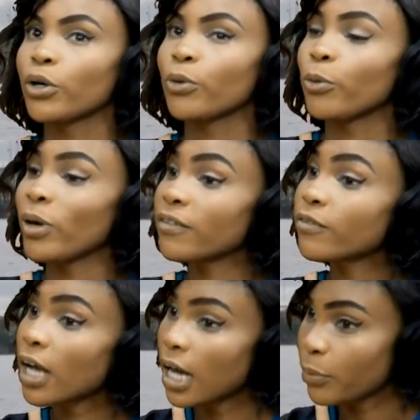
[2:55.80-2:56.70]
we went
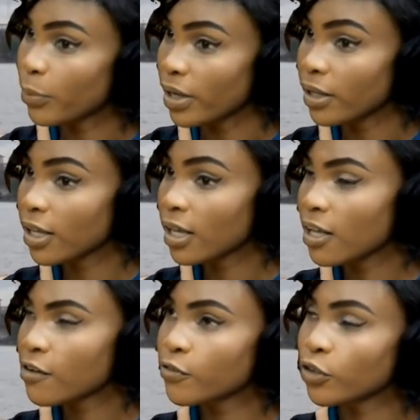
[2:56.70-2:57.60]
camping
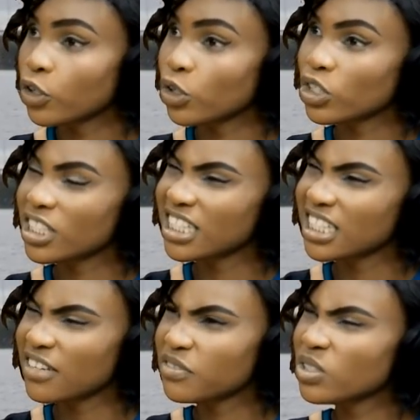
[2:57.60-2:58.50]
for
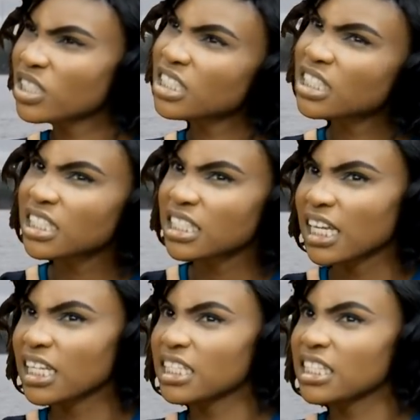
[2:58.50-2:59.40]
seven
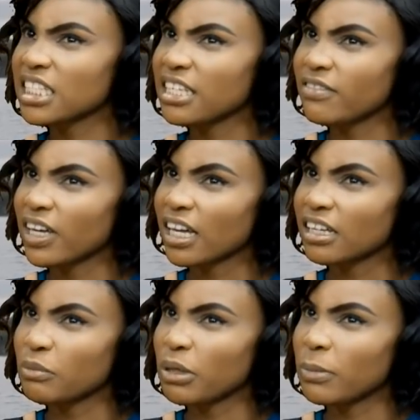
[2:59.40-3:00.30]
days, if I can
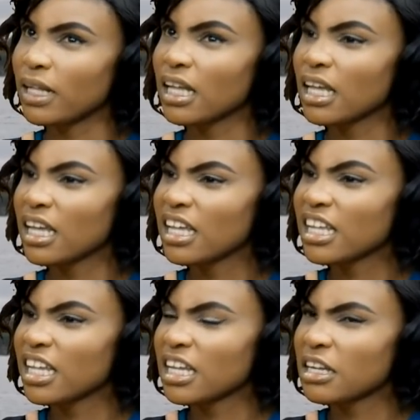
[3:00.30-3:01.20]
remember. For seven days?